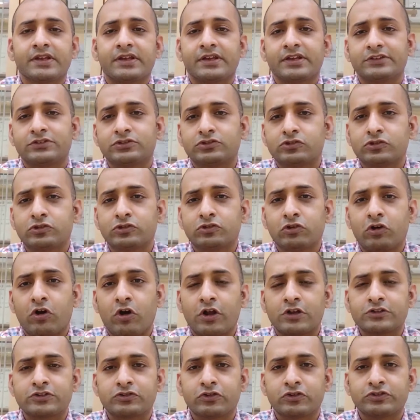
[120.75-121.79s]
it's good to
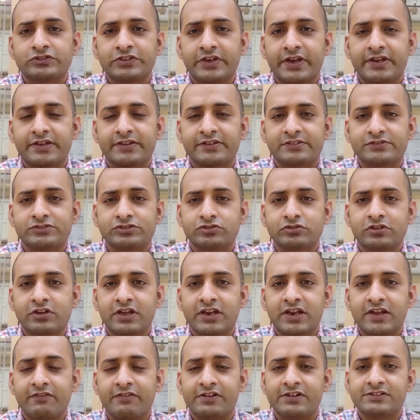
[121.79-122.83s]
also check
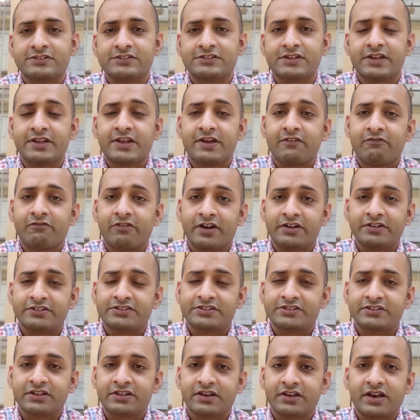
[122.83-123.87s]
sugar levels
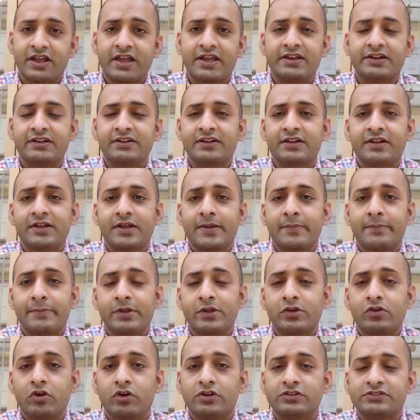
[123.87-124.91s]
once in the night,
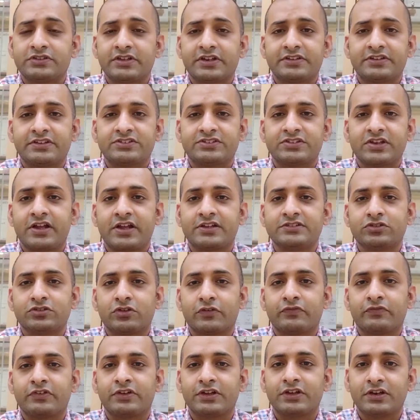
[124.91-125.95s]
because there is a chance
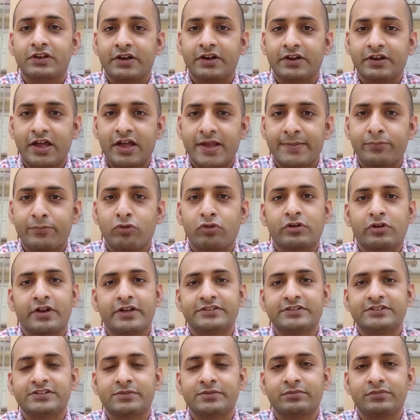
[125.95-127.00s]
of delayed
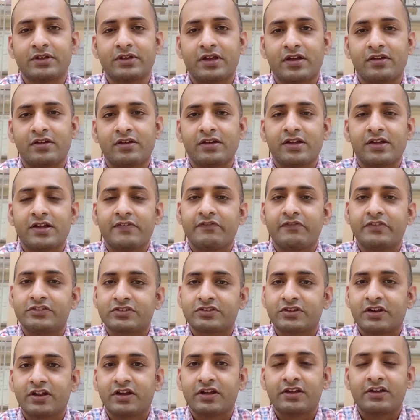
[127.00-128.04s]
hypoglycemia
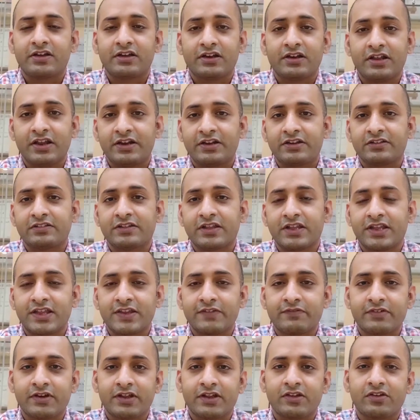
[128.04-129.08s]
which can occur late in the
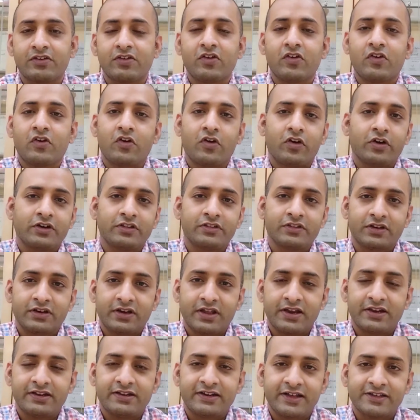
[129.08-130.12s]
evening or in the
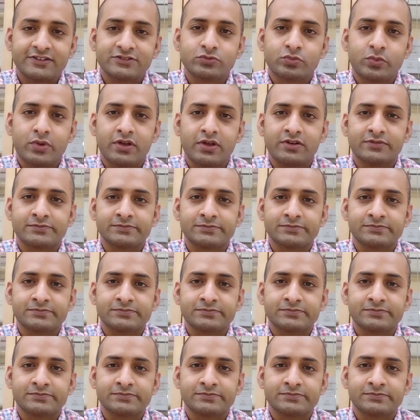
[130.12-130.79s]
night as well.